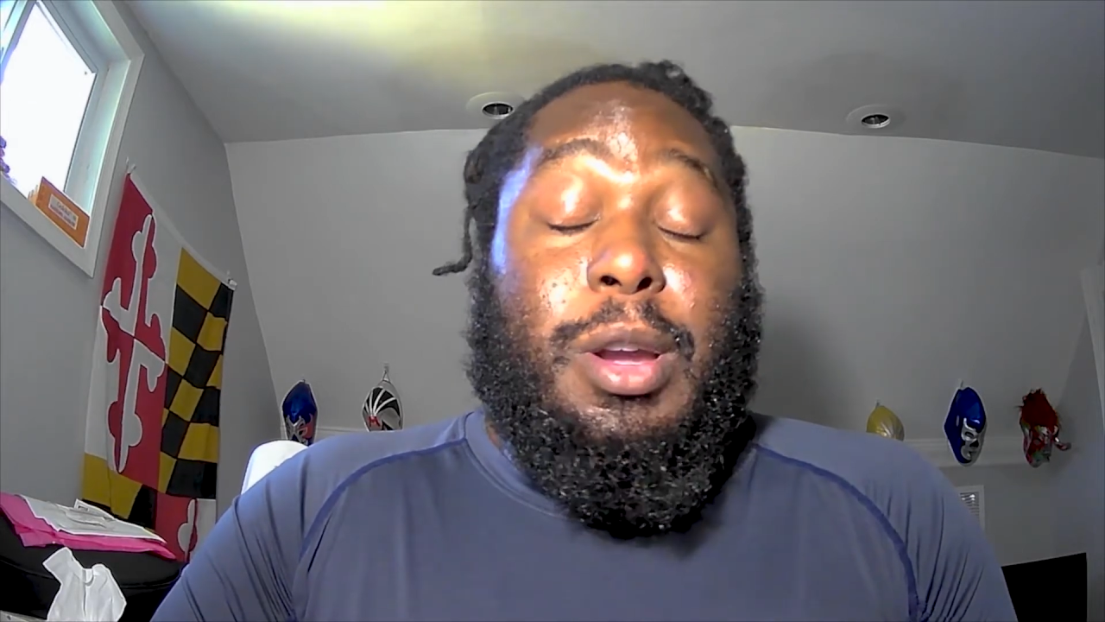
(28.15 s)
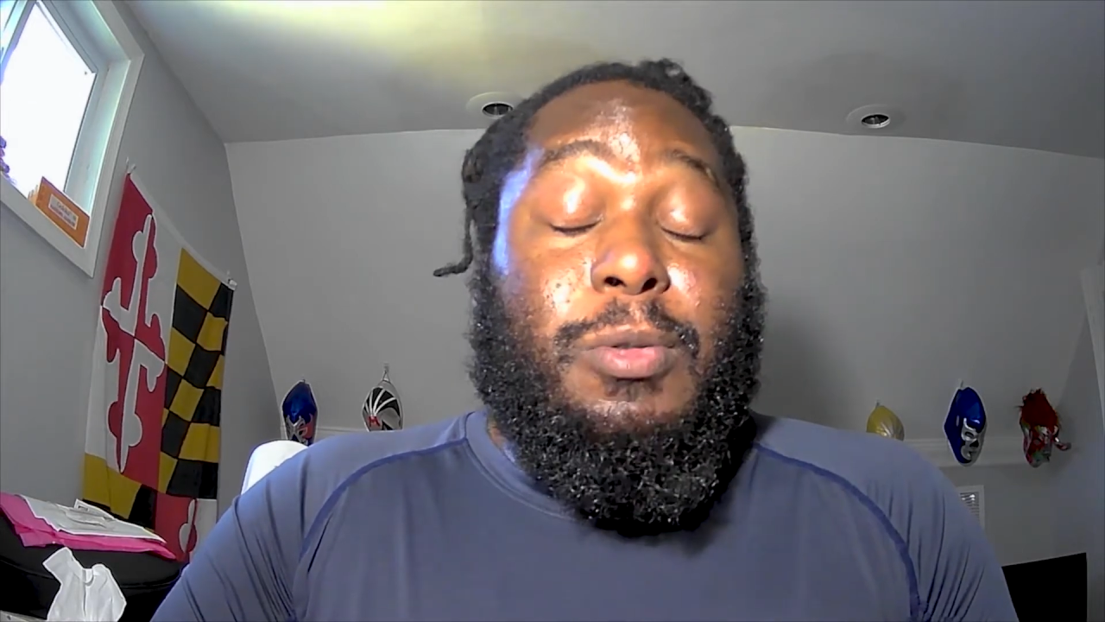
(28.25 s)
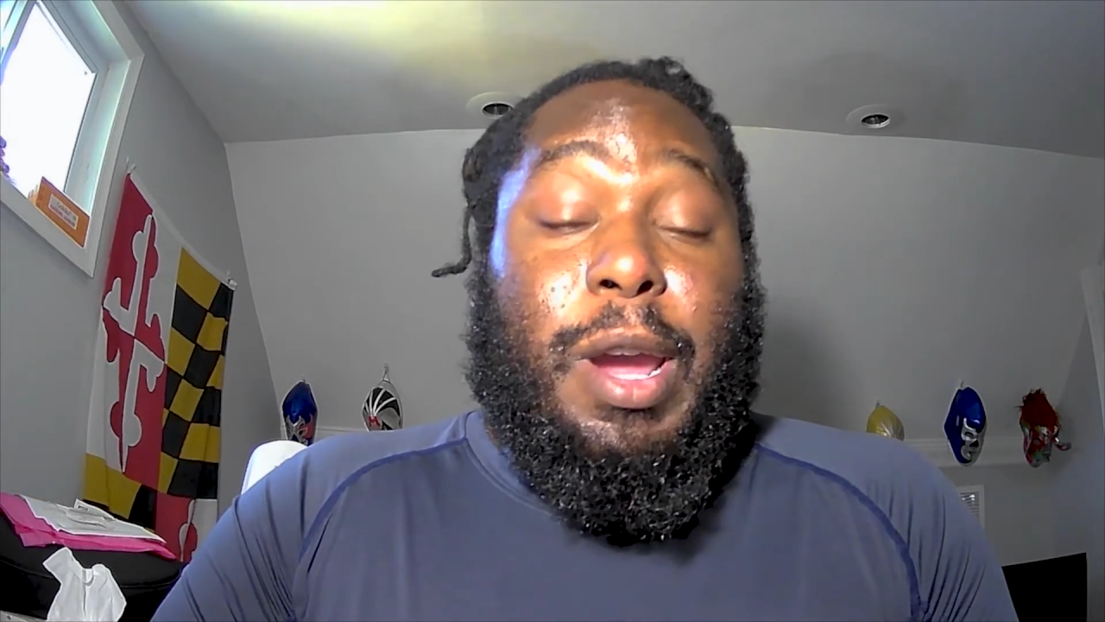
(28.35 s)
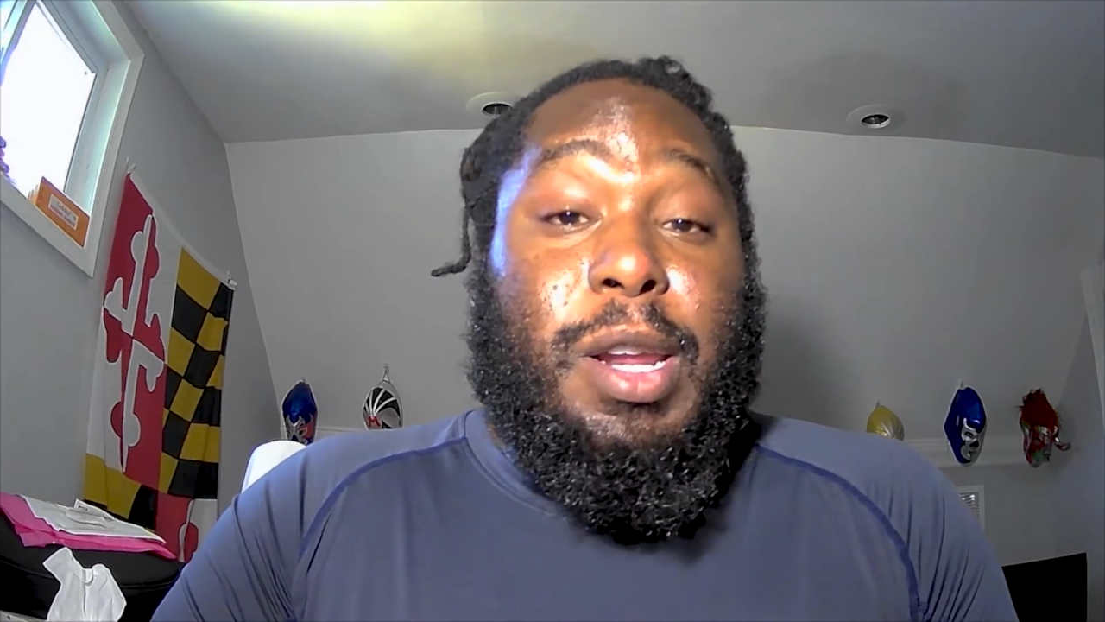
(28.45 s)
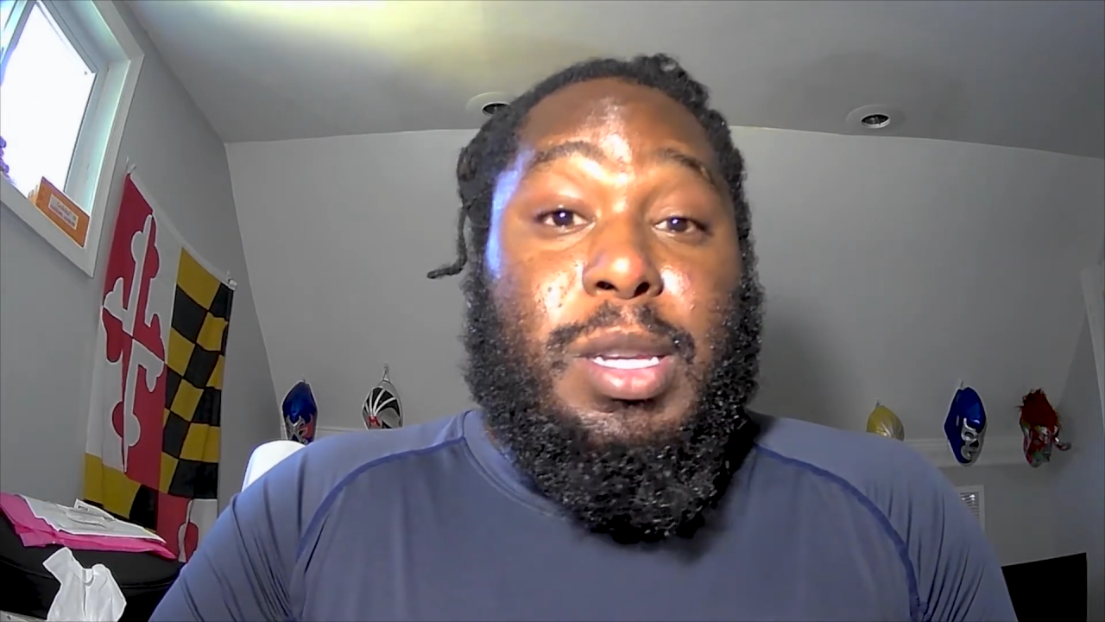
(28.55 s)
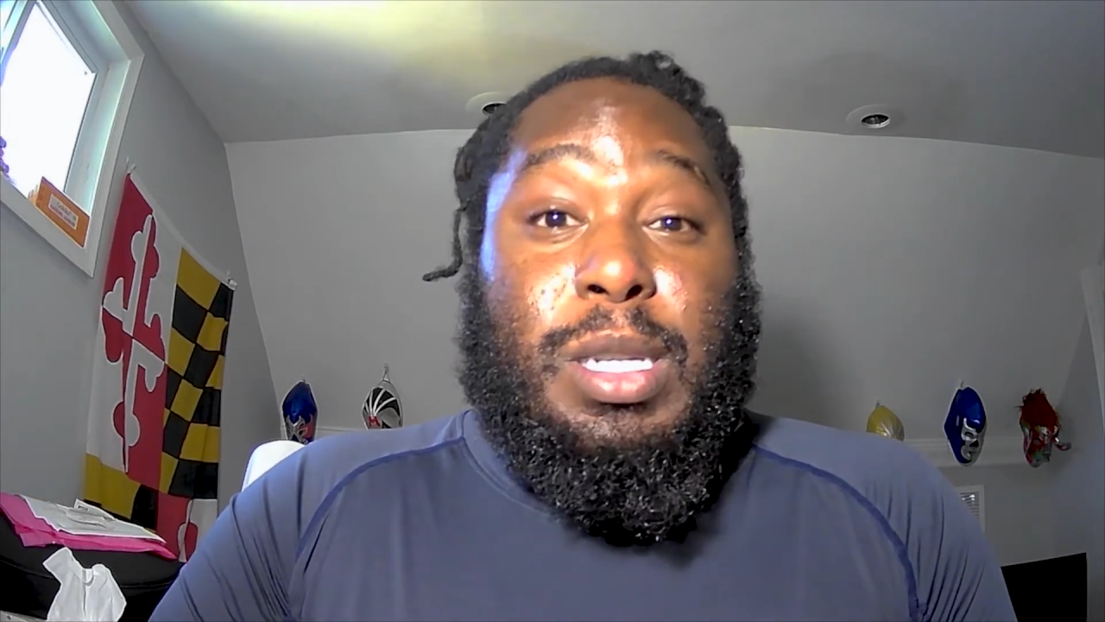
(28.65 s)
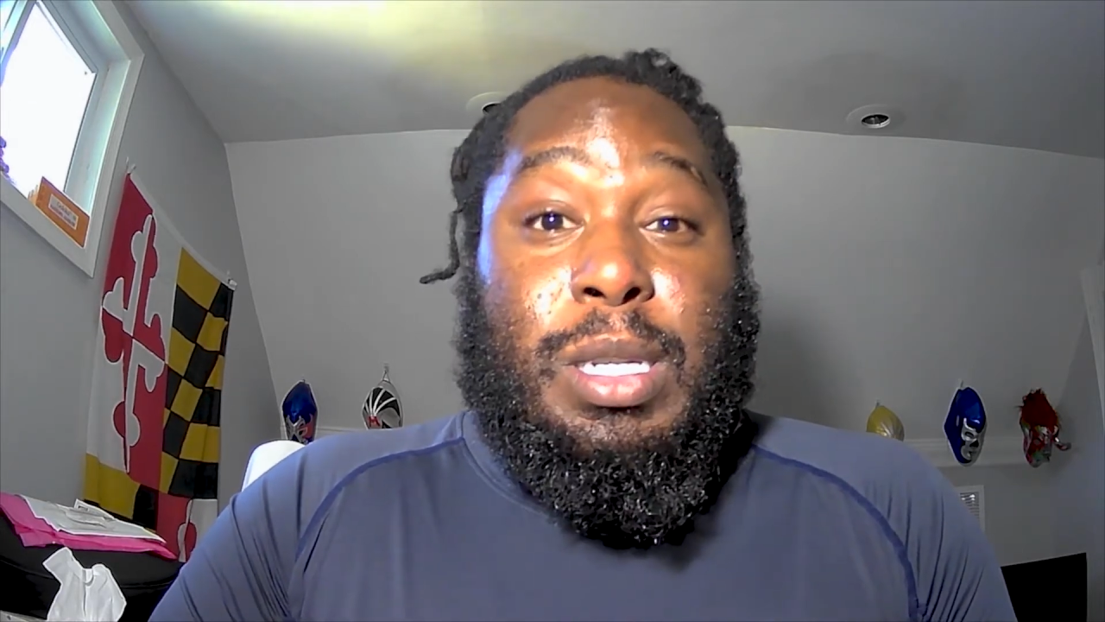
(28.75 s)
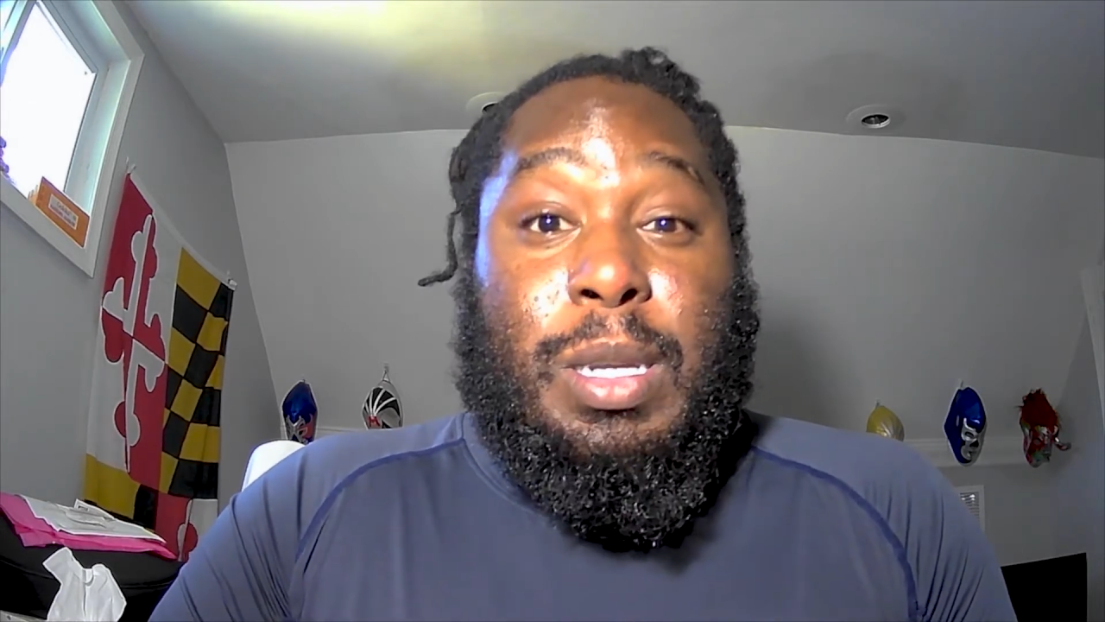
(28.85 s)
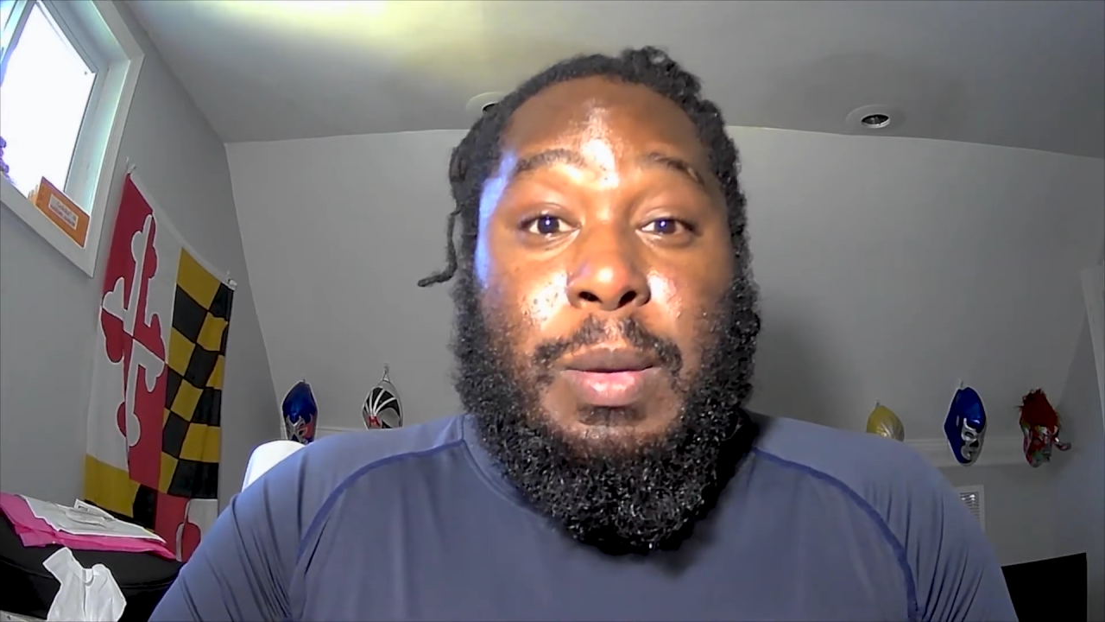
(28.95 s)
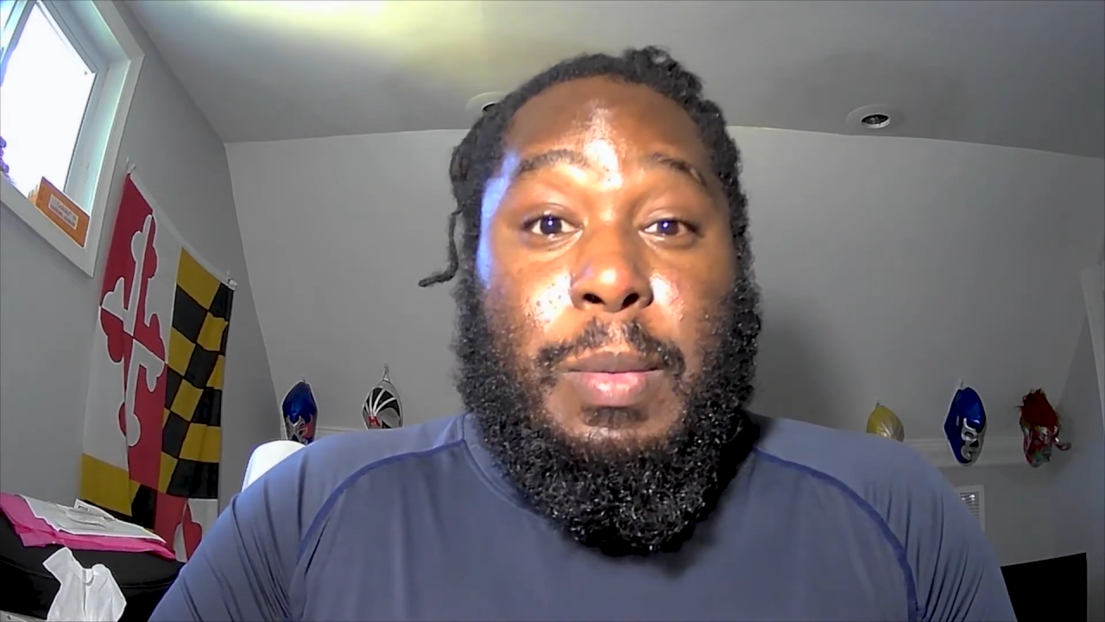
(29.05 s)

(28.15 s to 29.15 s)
greatest